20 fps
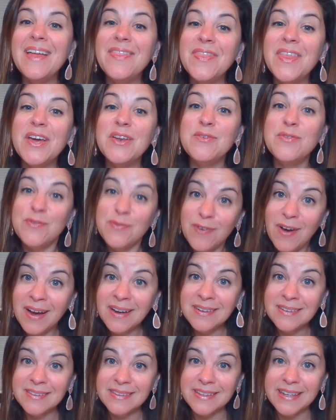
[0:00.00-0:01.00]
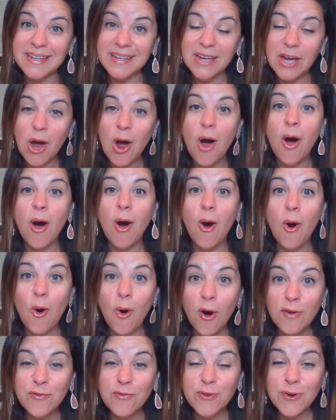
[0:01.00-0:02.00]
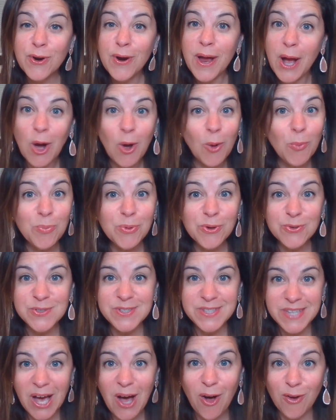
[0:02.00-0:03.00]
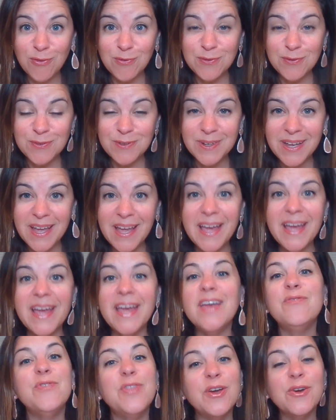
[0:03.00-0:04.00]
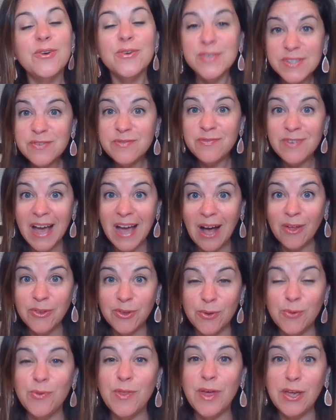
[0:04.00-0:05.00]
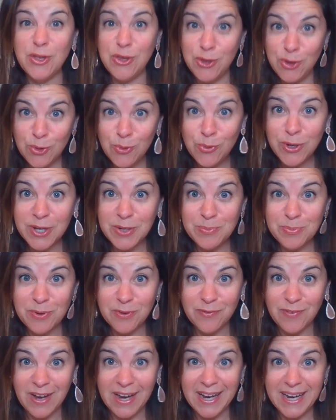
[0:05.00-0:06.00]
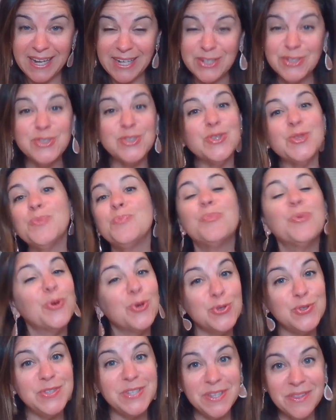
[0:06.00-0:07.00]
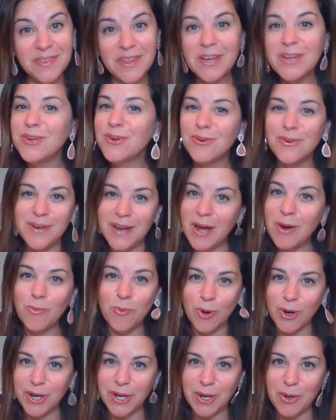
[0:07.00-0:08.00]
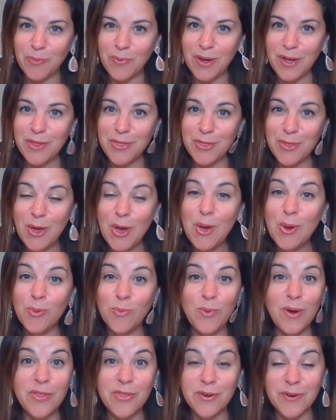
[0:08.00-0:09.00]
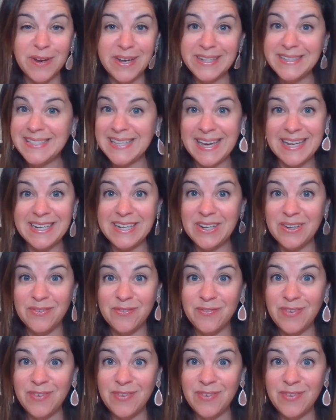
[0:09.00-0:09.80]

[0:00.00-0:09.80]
And then finally, offer help yourself. If there is a value that you can provide to the person that you're networking with, whether it's at an